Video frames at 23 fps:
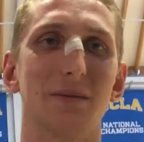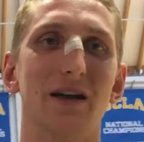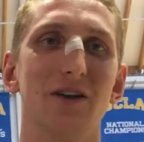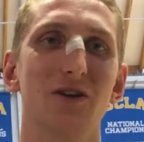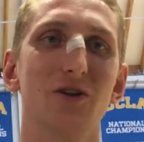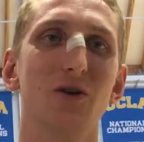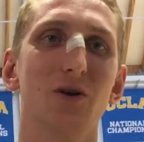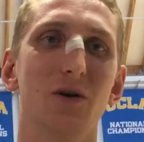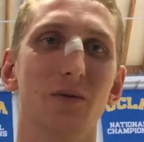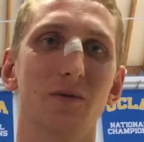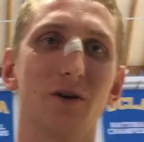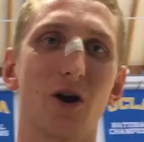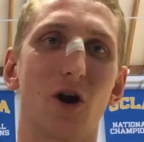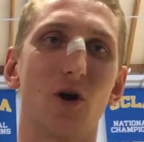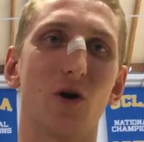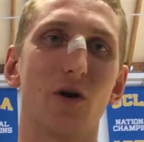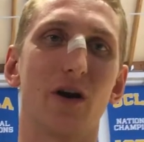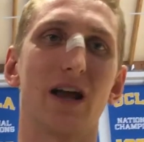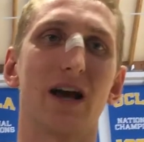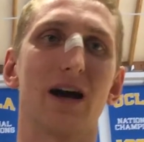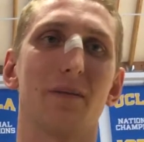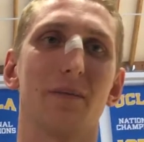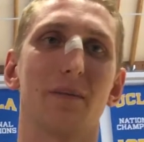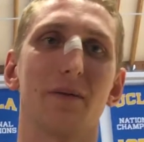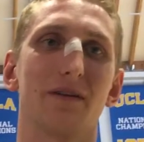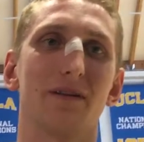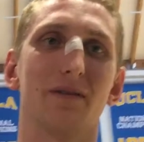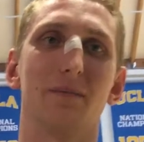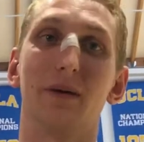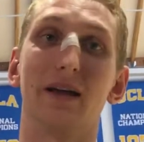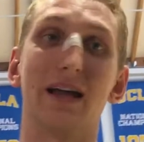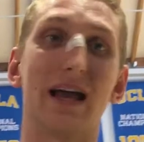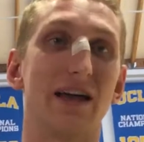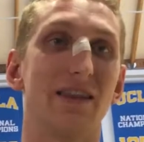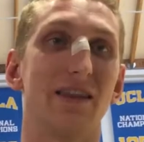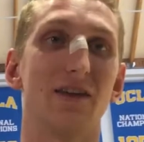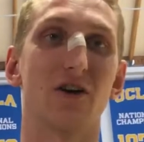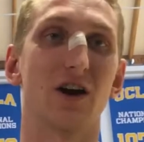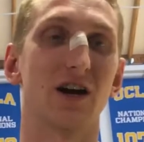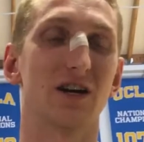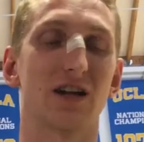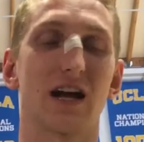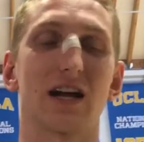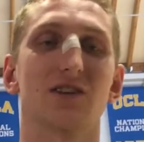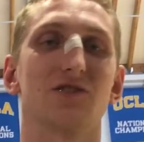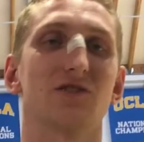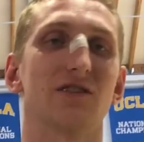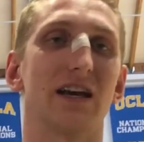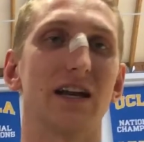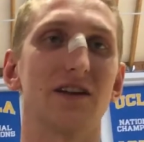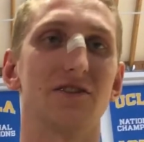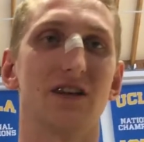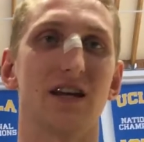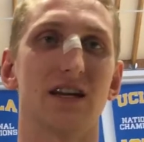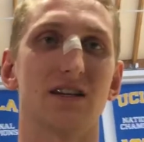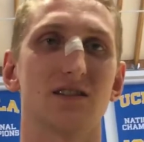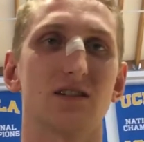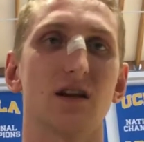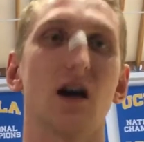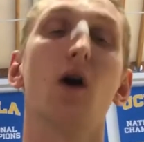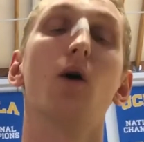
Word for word: I knew him growing up, but yeah, I never actually had a chance to.